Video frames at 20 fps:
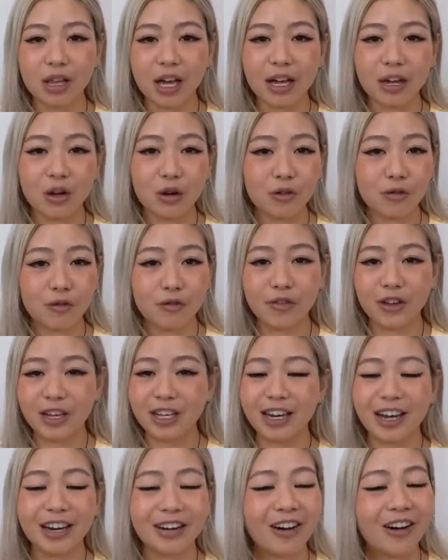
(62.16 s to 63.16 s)
like on
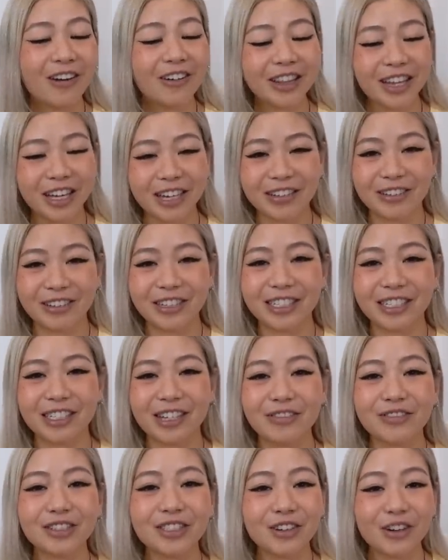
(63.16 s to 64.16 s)
feet and all that good
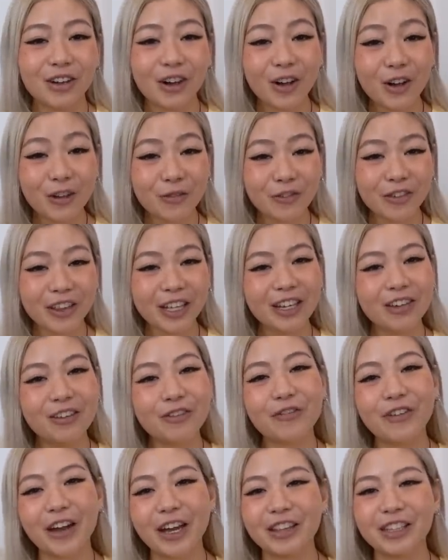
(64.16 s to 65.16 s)
stuff. So hopefully you
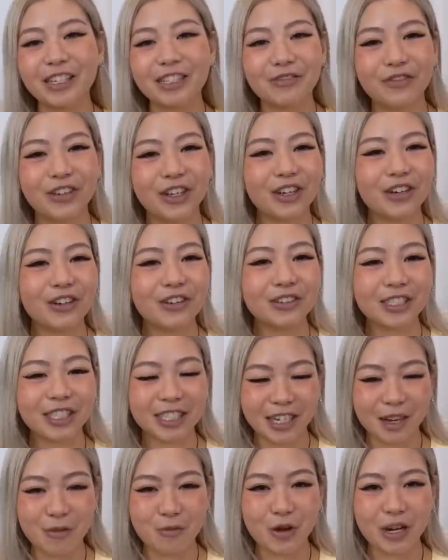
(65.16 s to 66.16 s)
find this video
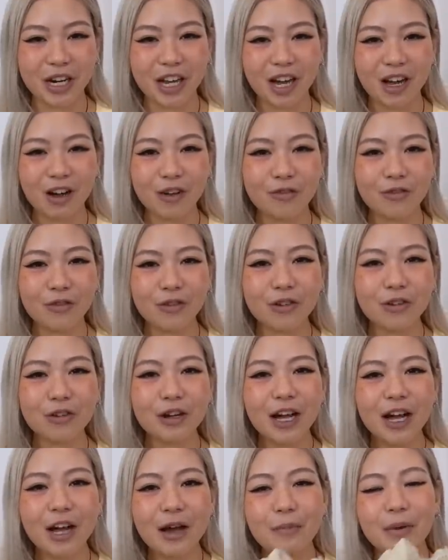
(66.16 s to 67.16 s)
somewhat helpful,
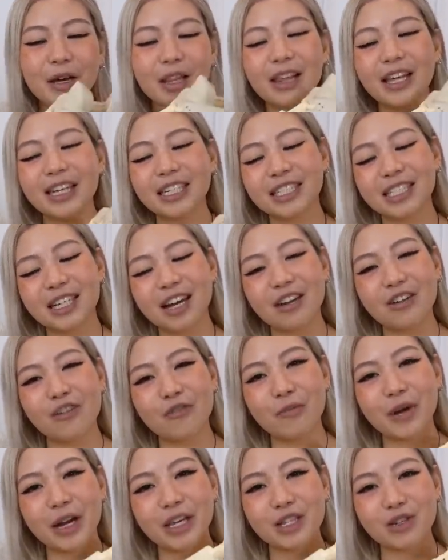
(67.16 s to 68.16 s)
but let's start
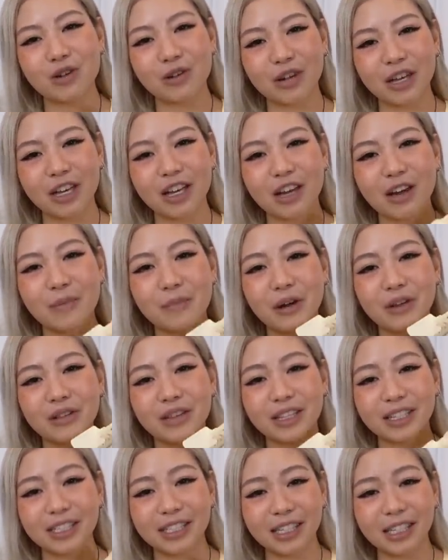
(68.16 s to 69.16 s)
off by talking about
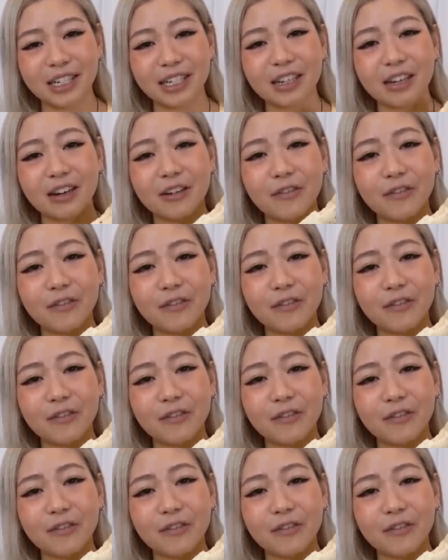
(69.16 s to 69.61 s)
the sneaker